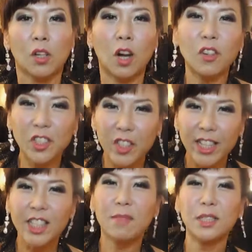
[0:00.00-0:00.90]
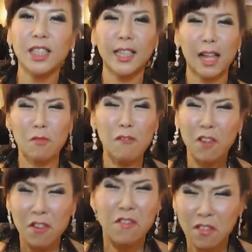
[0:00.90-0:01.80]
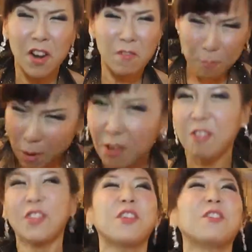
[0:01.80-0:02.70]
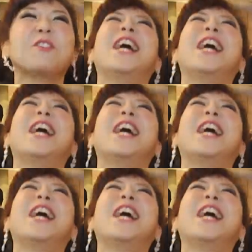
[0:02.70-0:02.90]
Congratulations, Mr. Tan. We are very, very, very proud of you.